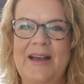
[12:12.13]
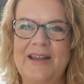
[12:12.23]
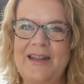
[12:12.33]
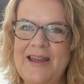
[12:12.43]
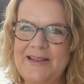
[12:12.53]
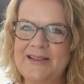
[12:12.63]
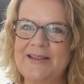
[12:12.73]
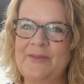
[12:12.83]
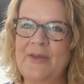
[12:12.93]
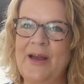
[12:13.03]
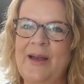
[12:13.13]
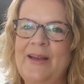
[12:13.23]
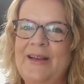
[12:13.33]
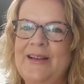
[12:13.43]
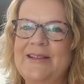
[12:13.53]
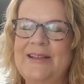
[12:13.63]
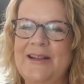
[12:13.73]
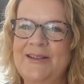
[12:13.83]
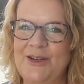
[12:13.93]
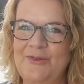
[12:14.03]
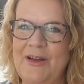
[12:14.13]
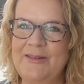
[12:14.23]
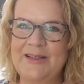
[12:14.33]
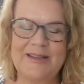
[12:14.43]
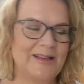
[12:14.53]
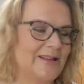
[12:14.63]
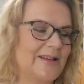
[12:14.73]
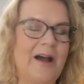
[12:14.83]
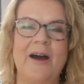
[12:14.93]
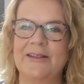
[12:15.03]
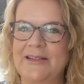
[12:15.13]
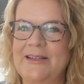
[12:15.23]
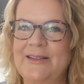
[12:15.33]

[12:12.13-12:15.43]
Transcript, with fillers: late summer scented roses in the garden.